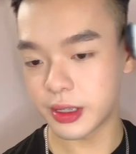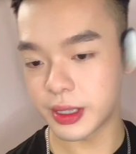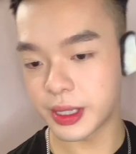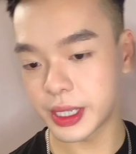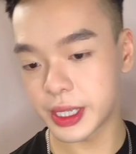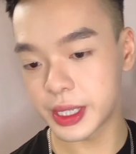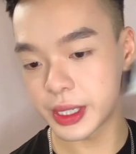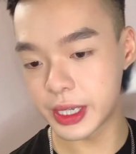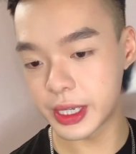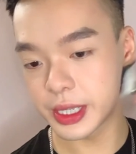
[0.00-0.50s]

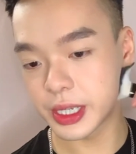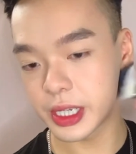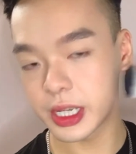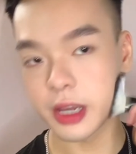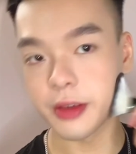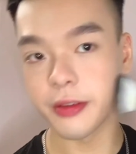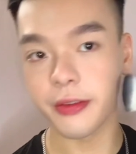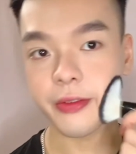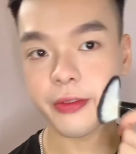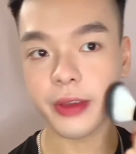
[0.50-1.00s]
this doesn't
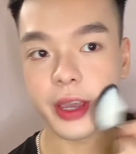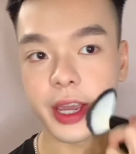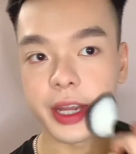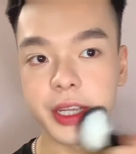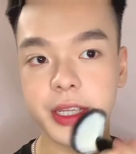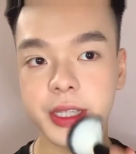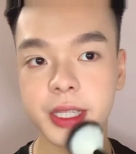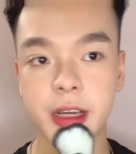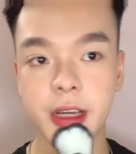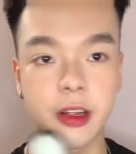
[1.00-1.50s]
have any
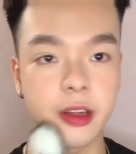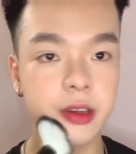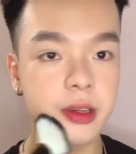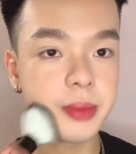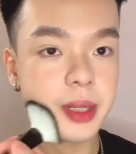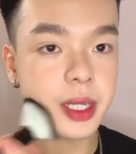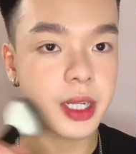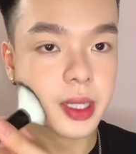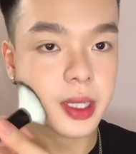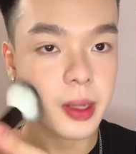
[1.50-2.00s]
talcum in
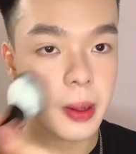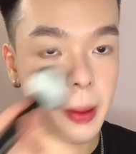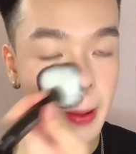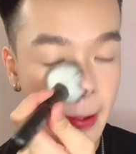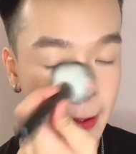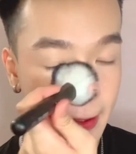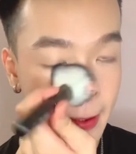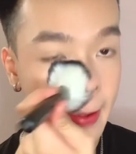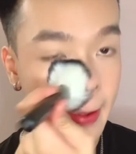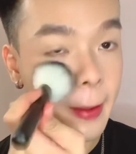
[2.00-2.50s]
it.
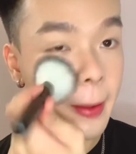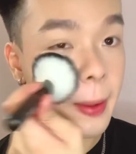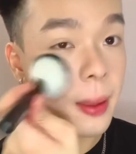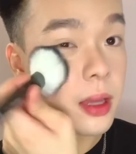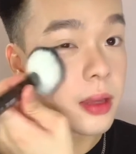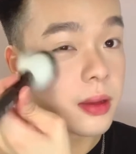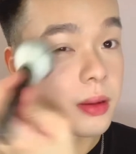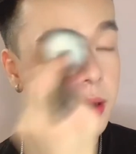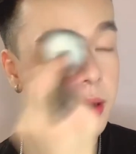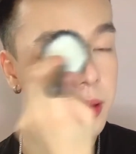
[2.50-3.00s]

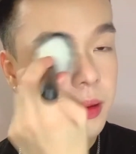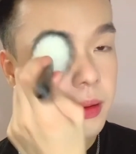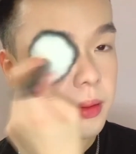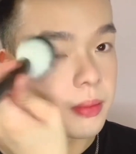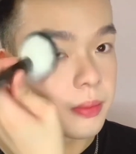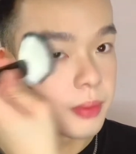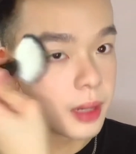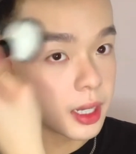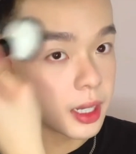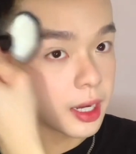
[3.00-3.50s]

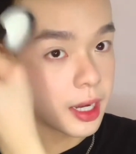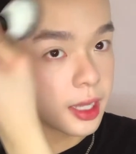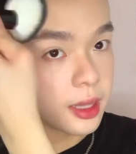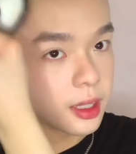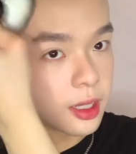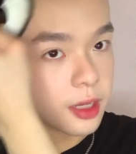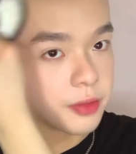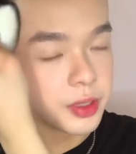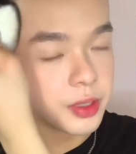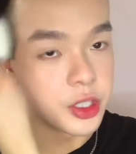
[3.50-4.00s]
But I
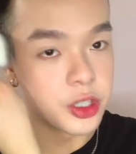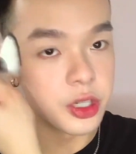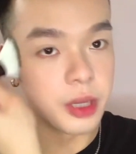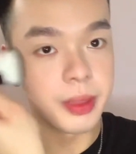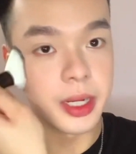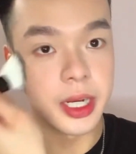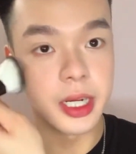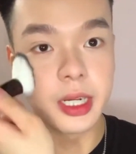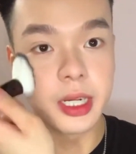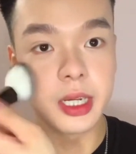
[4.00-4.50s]
love the job that
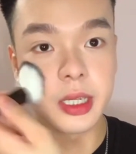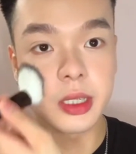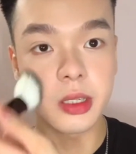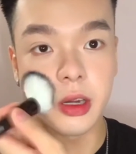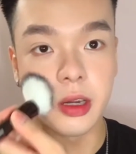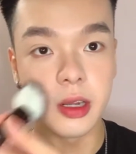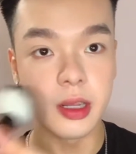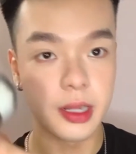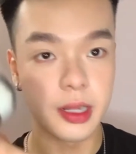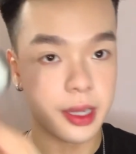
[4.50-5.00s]
it does
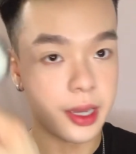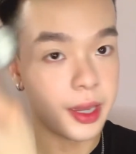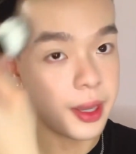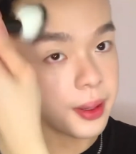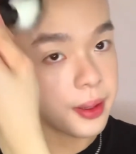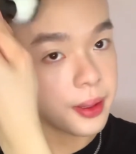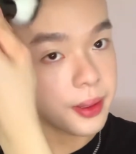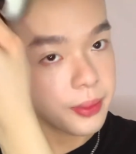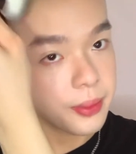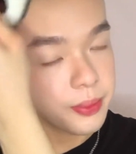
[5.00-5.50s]
on like
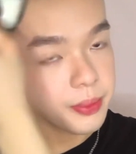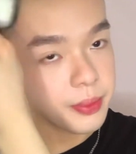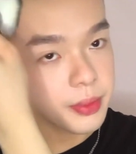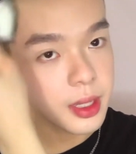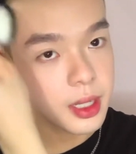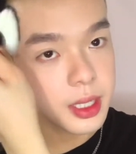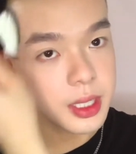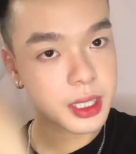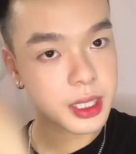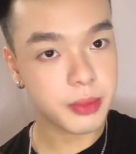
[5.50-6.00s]

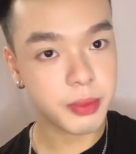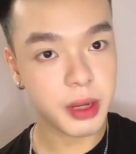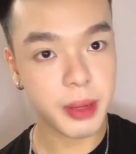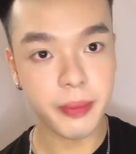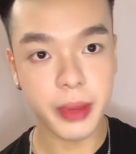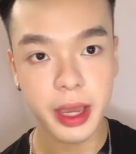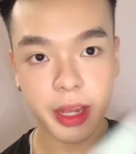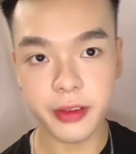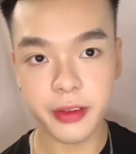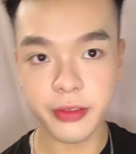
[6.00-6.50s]
somewhat
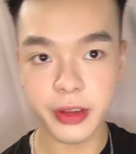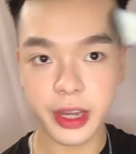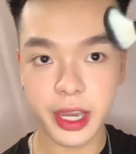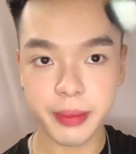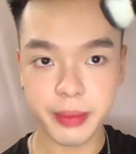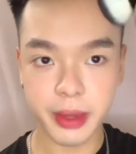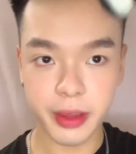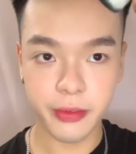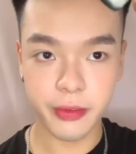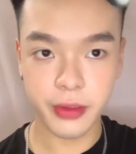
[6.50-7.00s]
mattifying
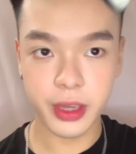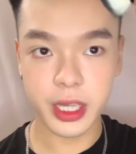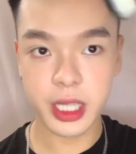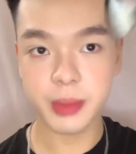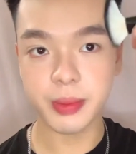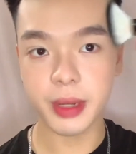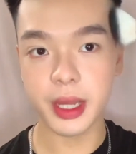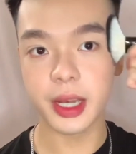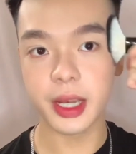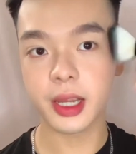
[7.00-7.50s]
my face,
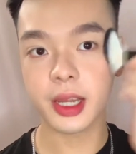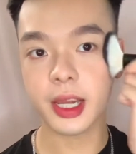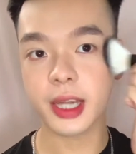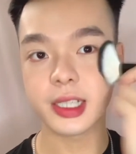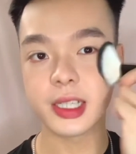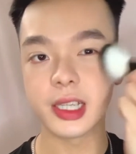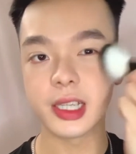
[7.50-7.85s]
but kind of